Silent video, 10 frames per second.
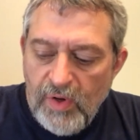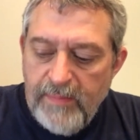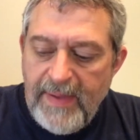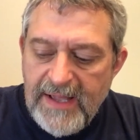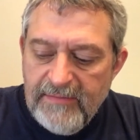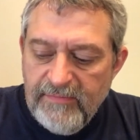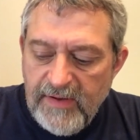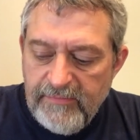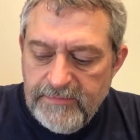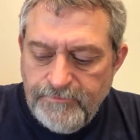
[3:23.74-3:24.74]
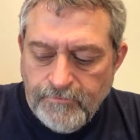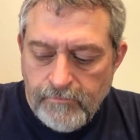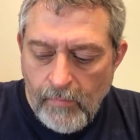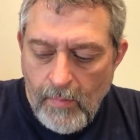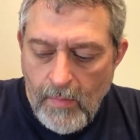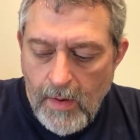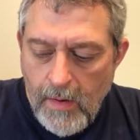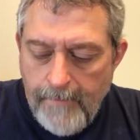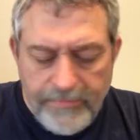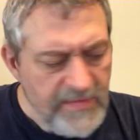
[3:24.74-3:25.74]
Good bacon flavor.
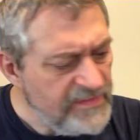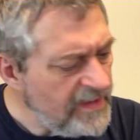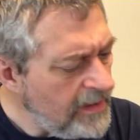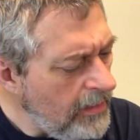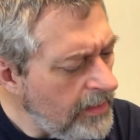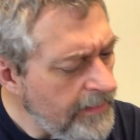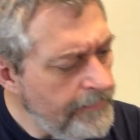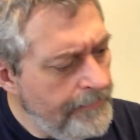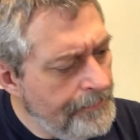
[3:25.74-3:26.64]
Did it say garlic?